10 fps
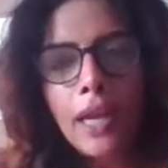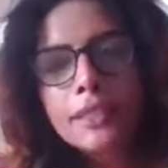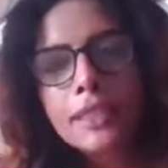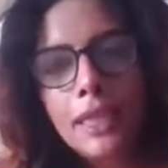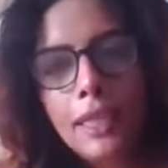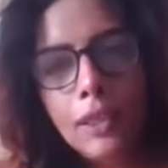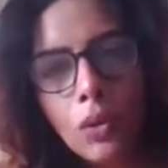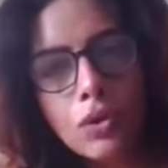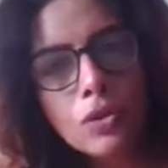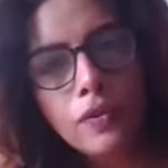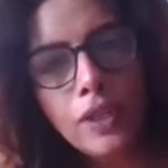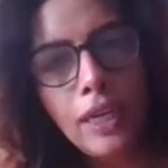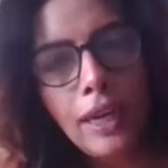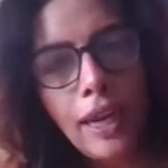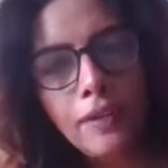That's the ethos of
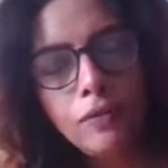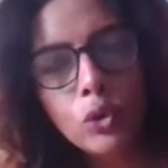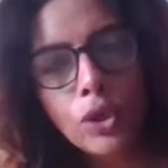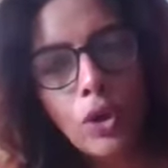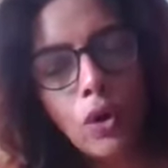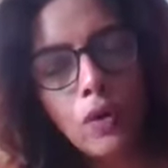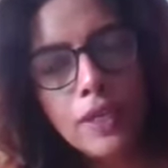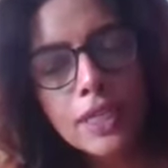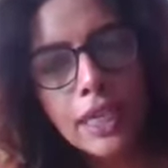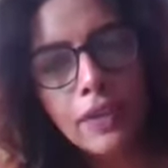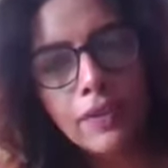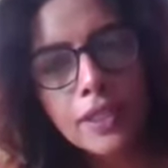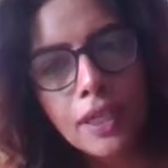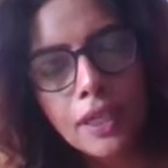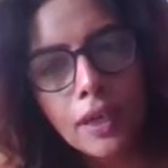D-Life. So you always say if
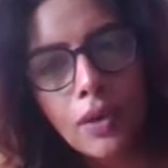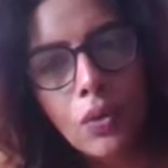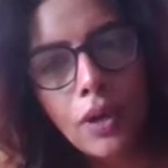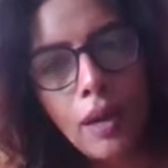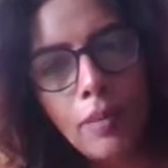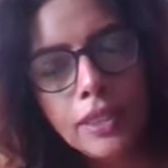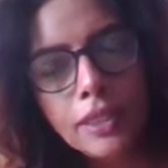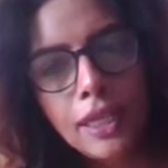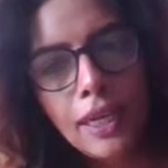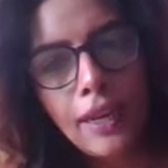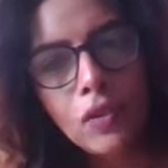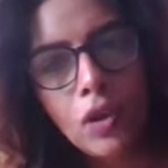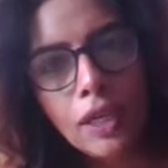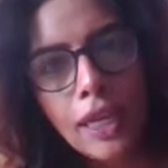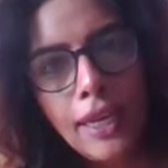it's Indian low carb, it's
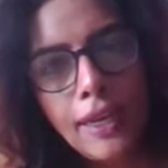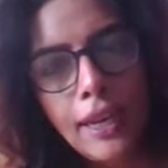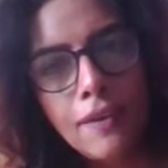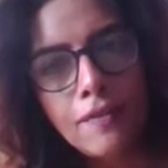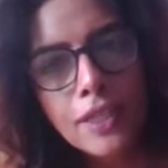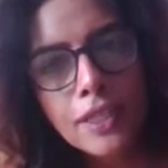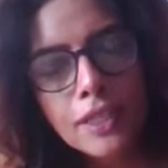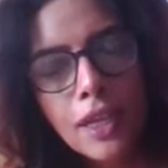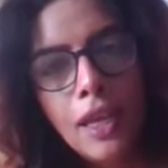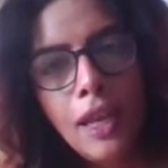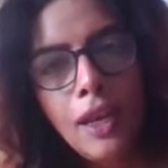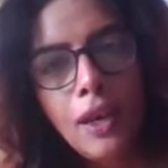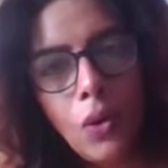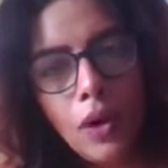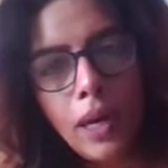dlife.in. If it's
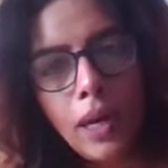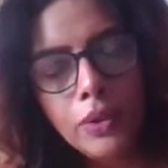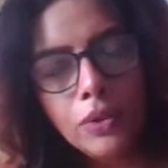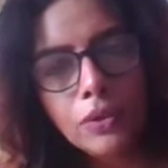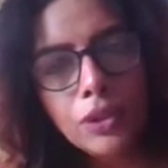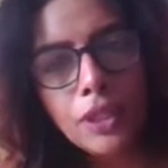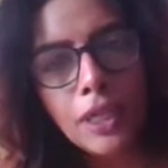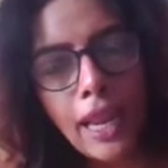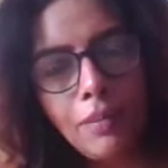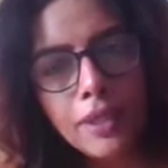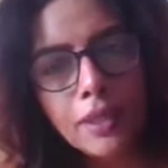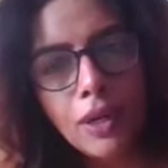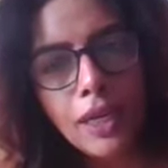low carb nutrition and